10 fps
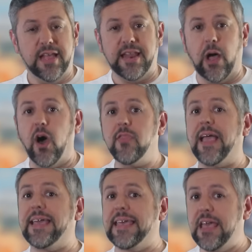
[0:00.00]
Now,
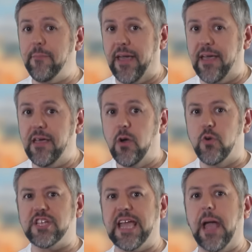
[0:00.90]
unlike kime,
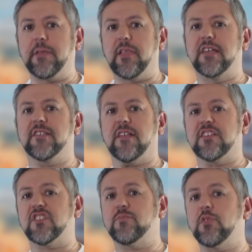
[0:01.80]
which capitalizes on
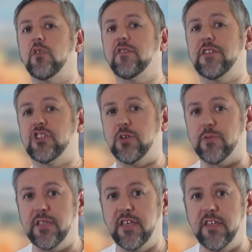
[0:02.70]
explosive energy
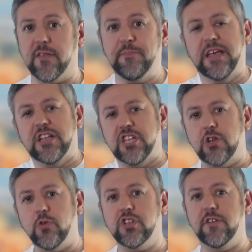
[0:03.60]
release,
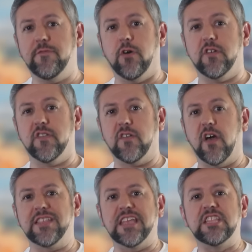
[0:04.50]
chinkuchi focuses
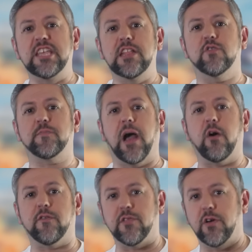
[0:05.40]
on continuous
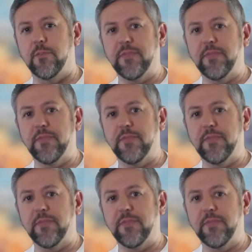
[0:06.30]
power flow.